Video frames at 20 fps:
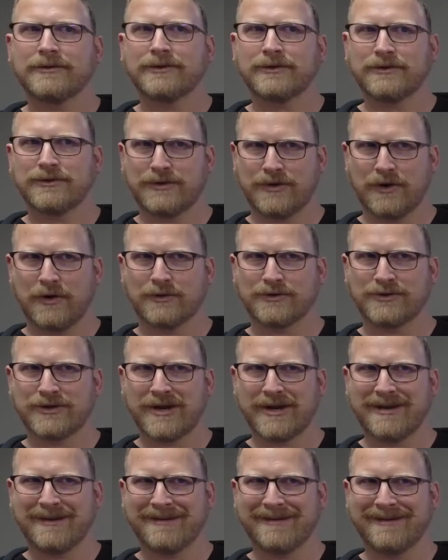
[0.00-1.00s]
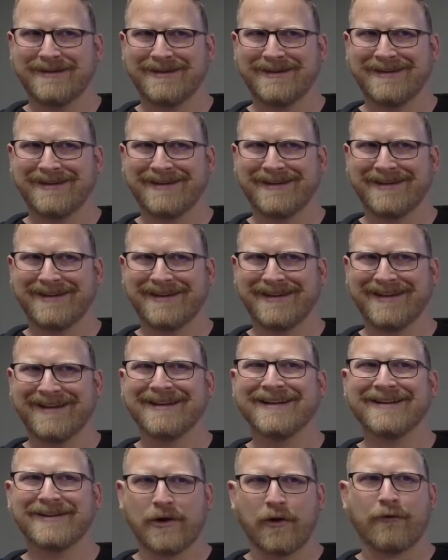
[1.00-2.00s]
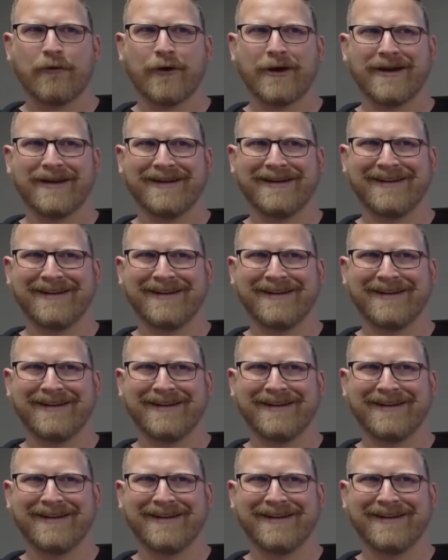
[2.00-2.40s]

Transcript: Do you know, Judy? Go for it.